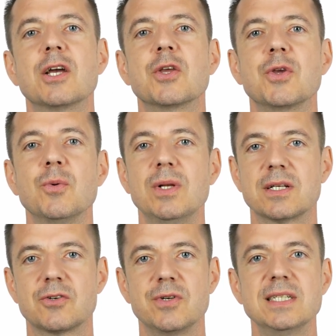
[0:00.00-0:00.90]
you will
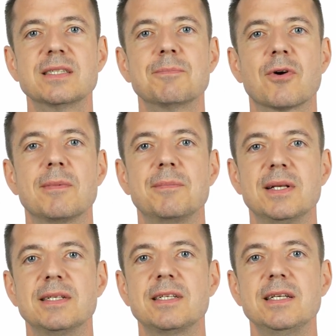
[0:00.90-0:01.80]
increase the
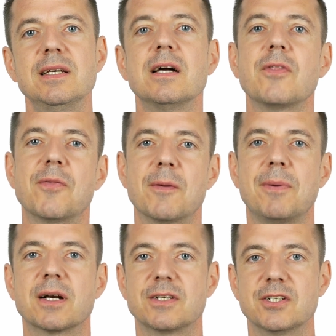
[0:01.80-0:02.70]
probability that the
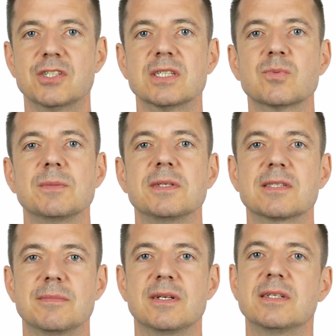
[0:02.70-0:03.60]
partitions will be
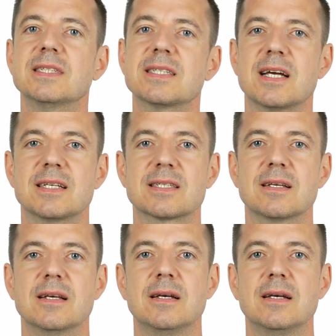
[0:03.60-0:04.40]
similar in size.